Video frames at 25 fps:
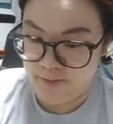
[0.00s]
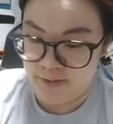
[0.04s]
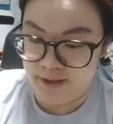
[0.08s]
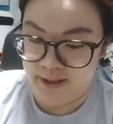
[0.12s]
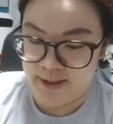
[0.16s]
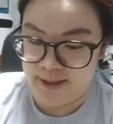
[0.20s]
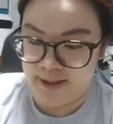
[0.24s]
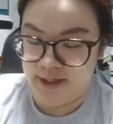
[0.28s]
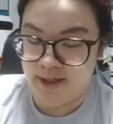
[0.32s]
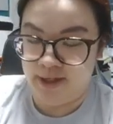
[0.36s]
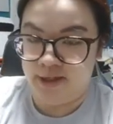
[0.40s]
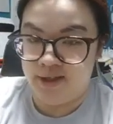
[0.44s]
But
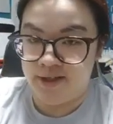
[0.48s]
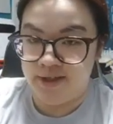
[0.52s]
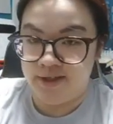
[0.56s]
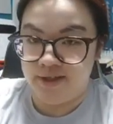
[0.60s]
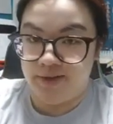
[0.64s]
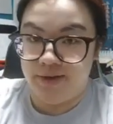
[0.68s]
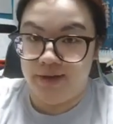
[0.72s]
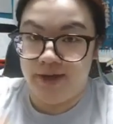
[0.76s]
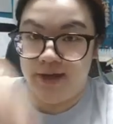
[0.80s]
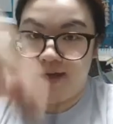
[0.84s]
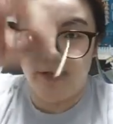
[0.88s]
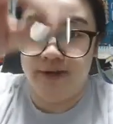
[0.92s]
then I
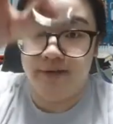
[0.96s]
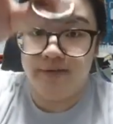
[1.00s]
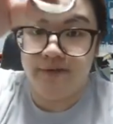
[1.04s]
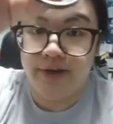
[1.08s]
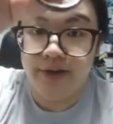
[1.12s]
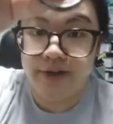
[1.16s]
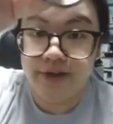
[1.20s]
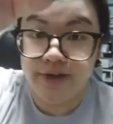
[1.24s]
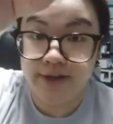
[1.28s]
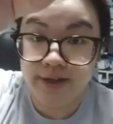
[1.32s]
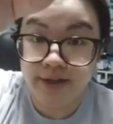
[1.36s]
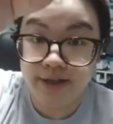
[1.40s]
also have
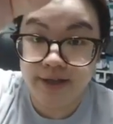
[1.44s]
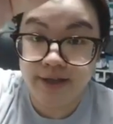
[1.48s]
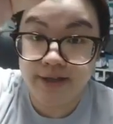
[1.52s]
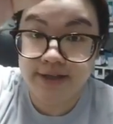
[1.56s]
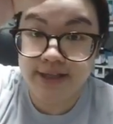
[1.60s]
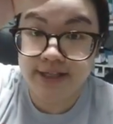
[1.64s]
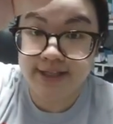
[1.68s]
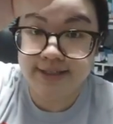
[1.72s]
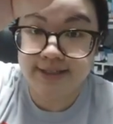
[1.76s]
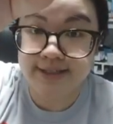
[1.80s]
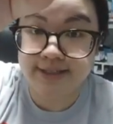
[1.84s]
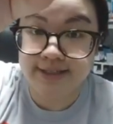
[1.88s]

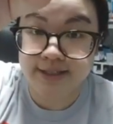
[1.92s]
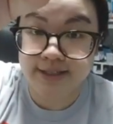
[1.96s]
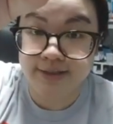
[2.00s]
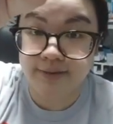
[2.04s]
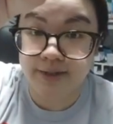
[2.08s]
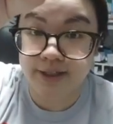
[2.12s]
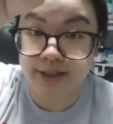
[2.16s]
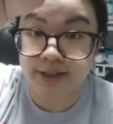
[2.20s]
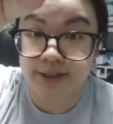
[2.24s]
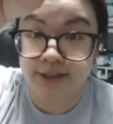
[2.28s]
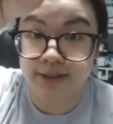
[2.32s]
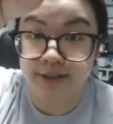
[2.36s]
this
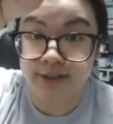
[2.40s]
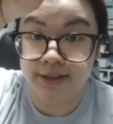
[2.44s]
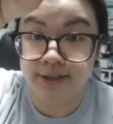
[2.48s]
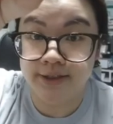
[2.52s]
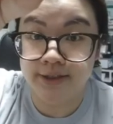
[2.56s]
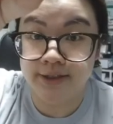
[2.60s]
D-ring.